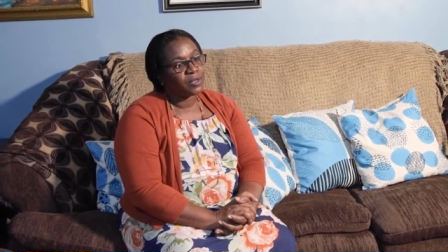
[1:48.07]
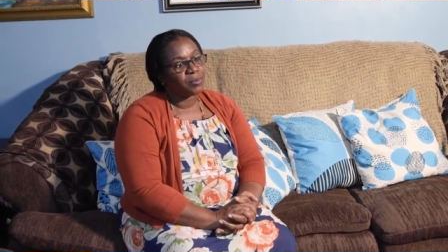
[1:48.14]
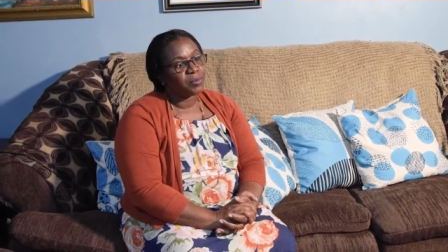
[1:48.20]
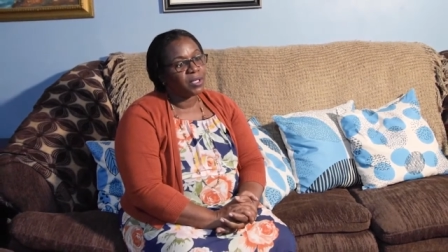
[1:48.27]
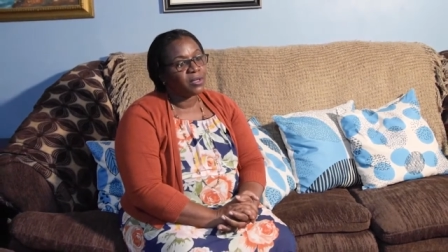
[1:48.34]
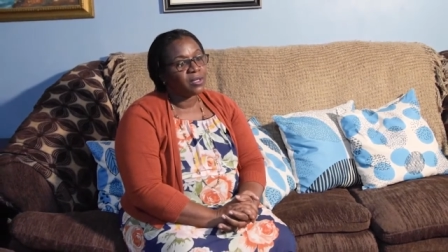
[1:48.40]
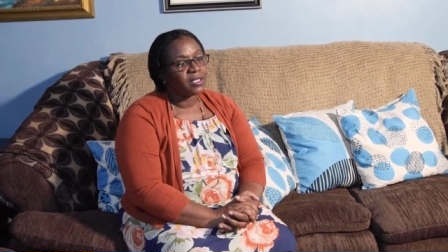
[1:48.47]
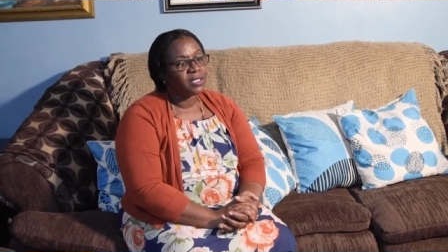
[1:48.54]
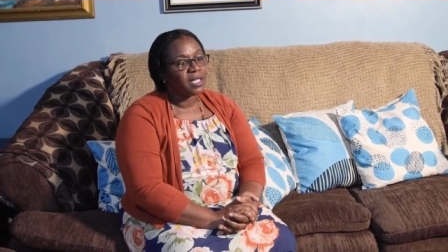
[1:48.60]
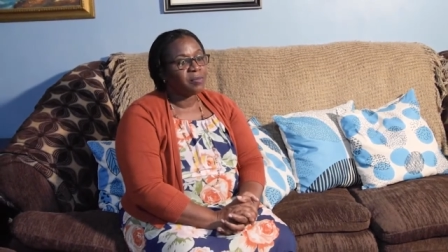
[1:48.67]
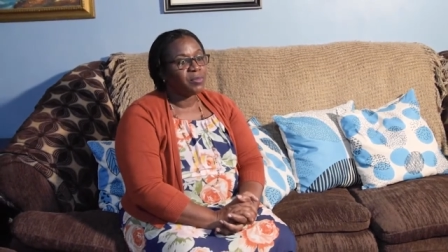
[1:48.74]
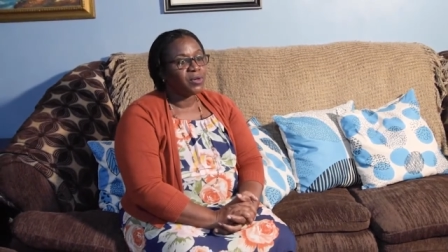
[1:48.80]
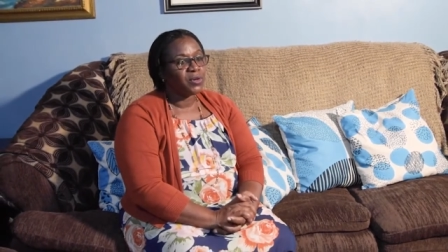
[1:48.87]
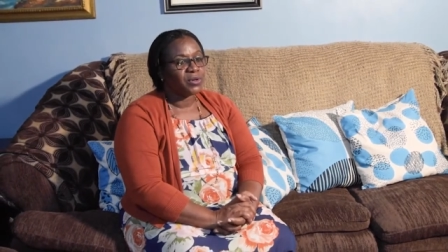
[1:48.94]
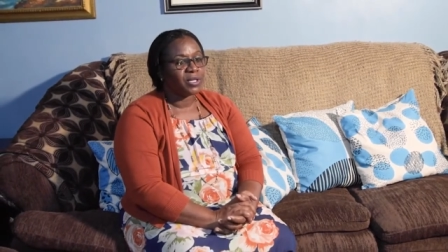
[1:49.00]
Uh, because
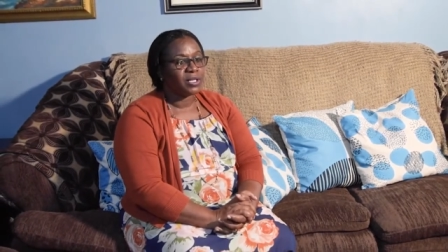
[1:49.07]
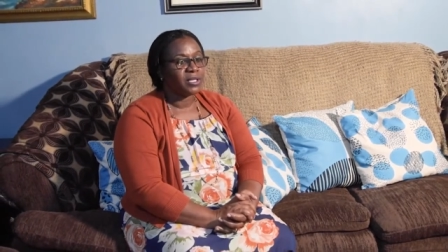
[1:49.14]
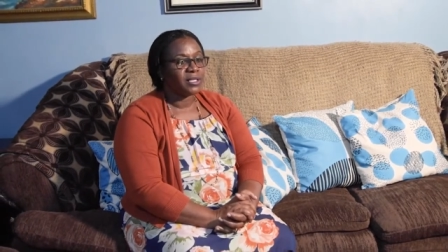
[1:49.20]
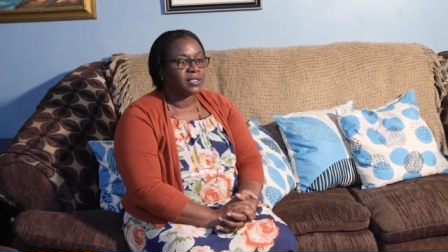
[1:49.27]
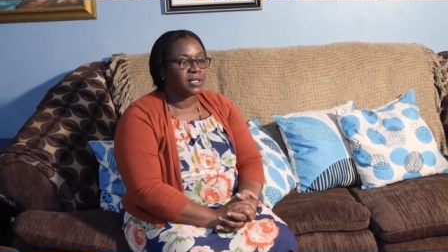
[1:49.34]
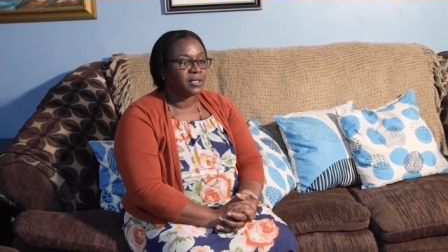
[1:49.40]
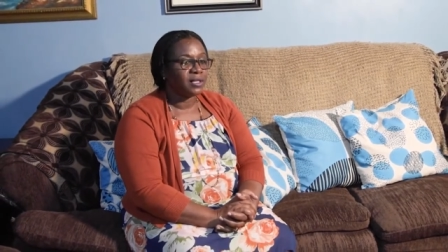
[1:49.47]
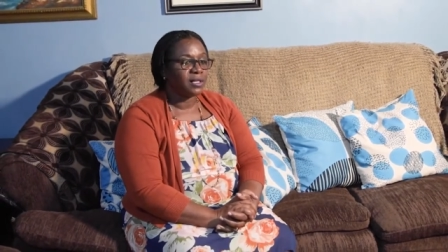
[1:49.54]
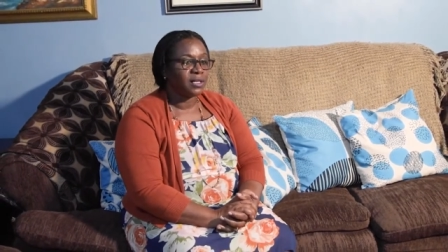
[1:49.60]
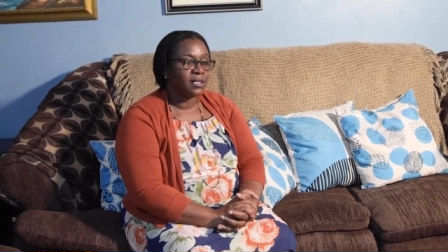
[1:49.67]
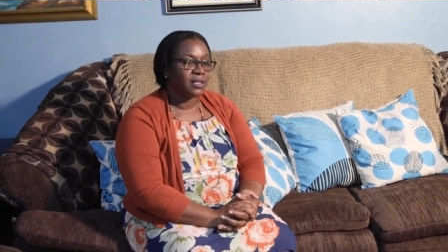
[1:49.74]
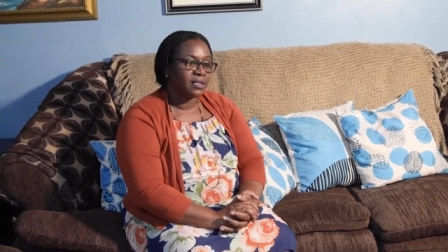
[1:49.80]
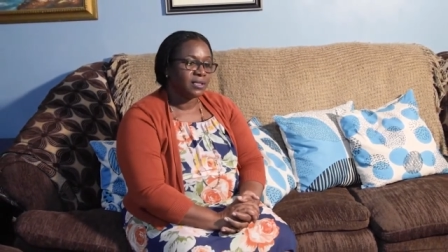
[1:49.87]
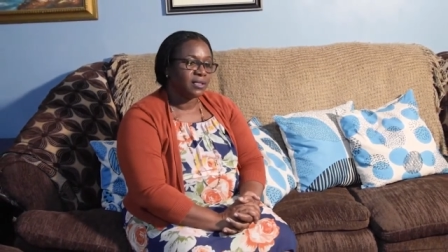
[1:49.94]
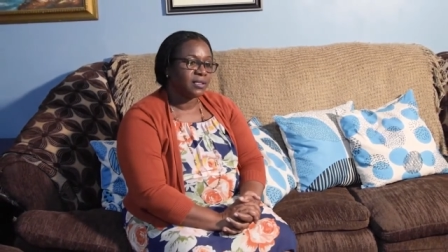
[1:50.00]
I'm learning the secular
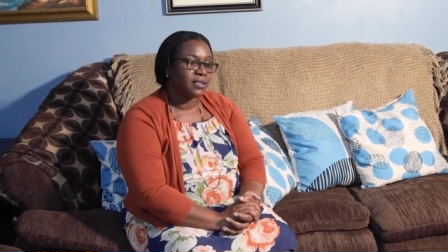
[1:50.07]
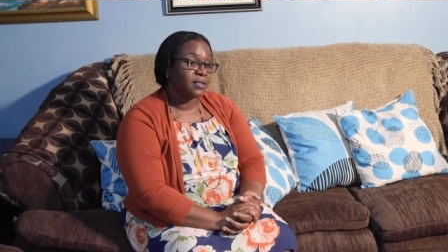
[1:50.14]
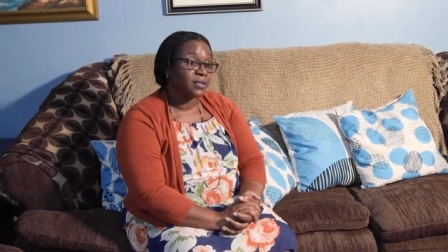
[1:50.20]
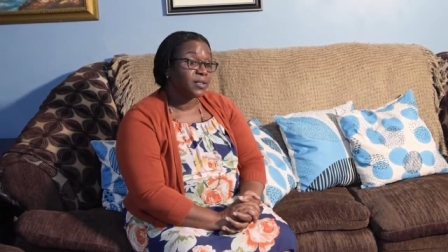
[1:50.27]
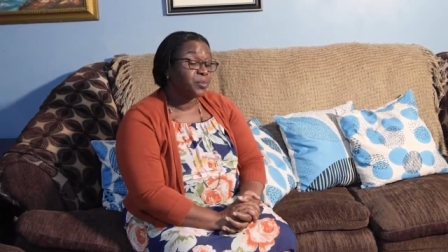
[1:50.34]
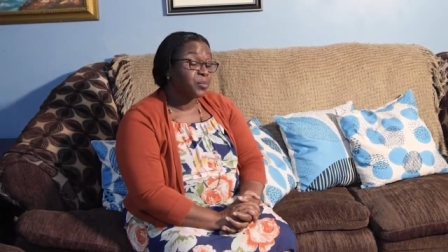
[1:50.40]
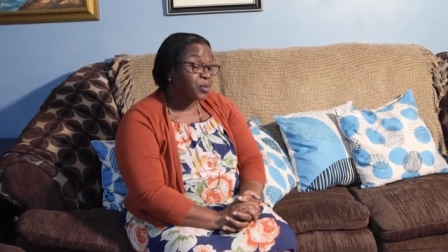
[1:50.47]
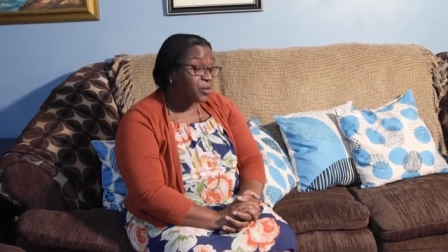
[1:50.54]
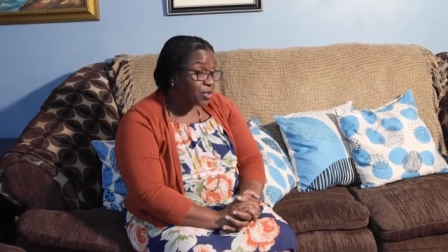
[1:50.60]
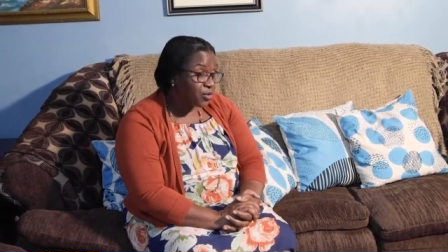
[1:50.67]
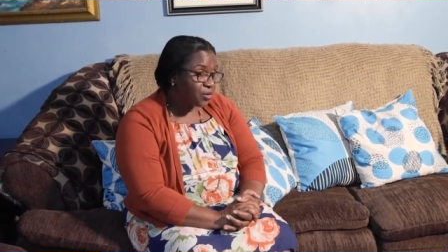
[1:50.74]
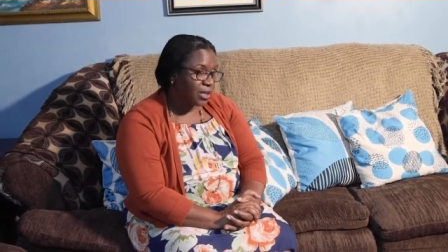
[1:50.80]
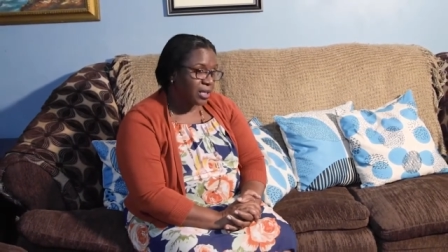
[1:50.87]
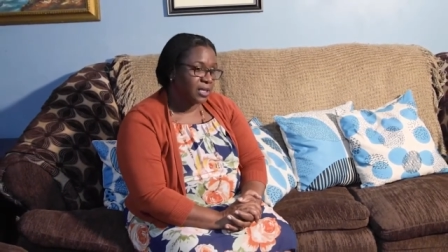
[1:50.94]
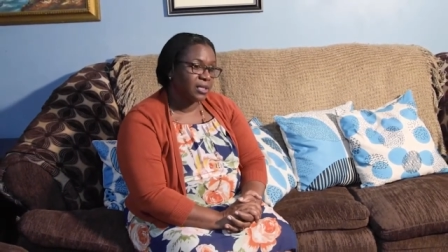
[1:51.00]
lessons
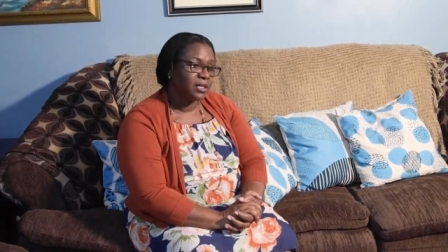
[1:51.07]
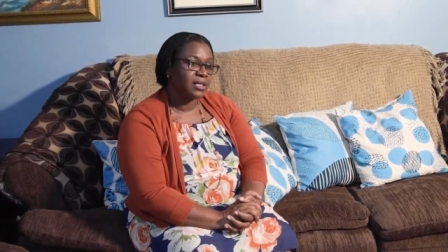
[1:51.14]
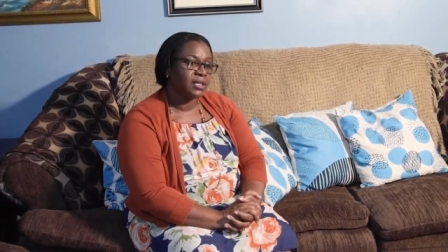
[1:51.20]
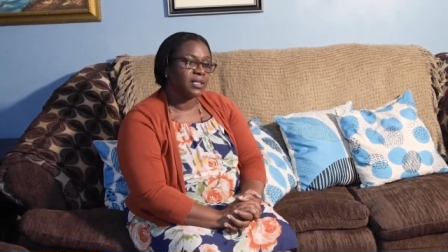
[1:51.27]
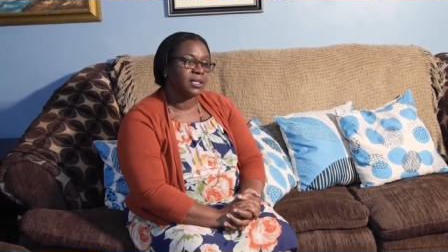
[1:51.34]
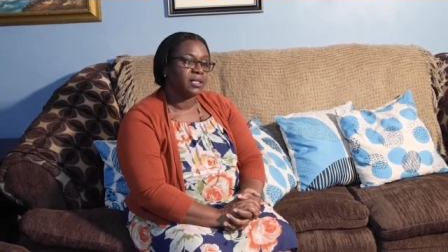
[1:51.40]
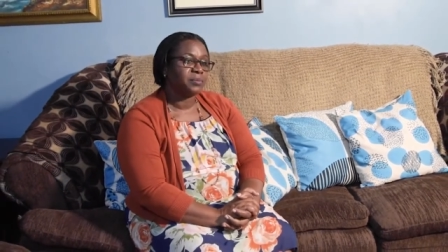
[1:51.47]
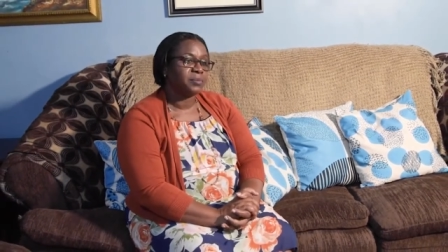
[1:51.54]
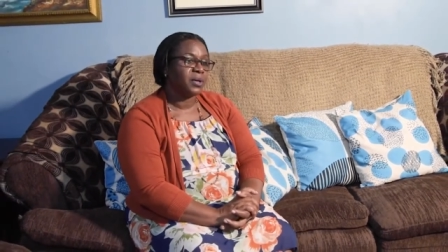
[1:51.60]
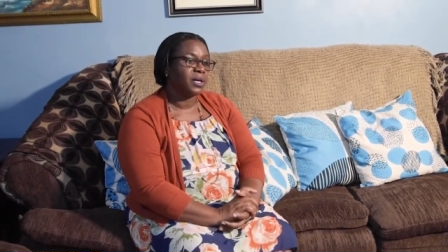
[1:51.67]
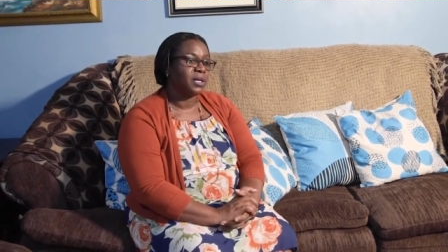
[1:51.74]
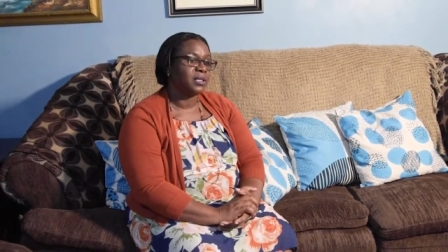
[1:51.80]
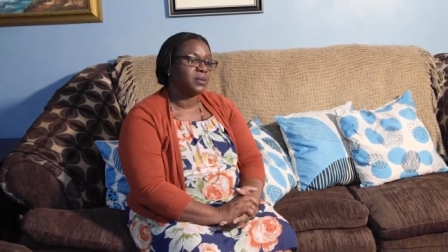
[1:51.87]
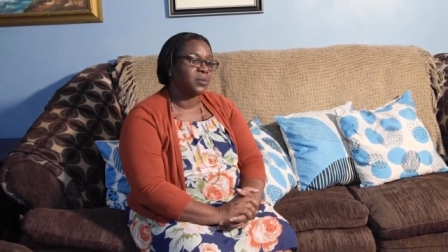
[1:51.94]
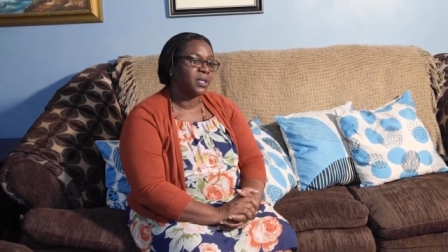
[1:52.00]
spiritually in
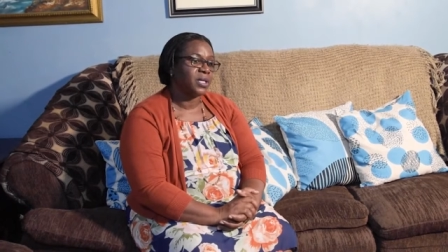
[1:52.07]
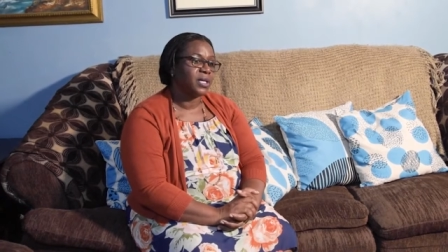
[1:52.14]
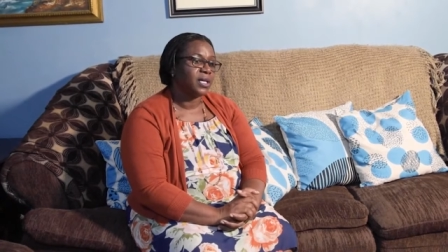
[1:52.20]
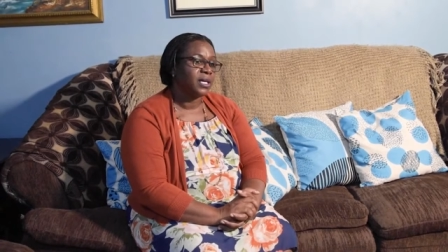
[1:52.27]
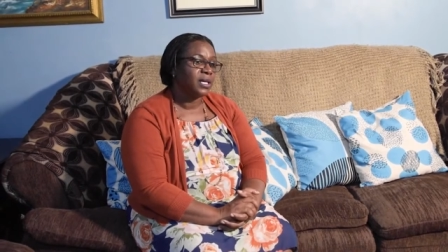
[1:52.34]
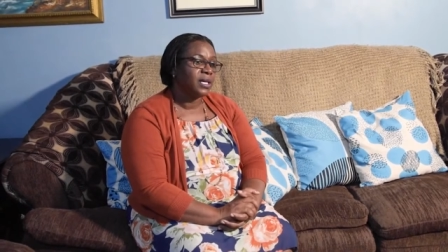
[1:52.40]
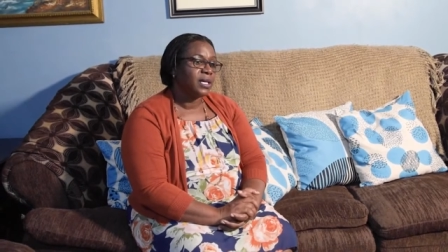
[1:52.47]
pathway,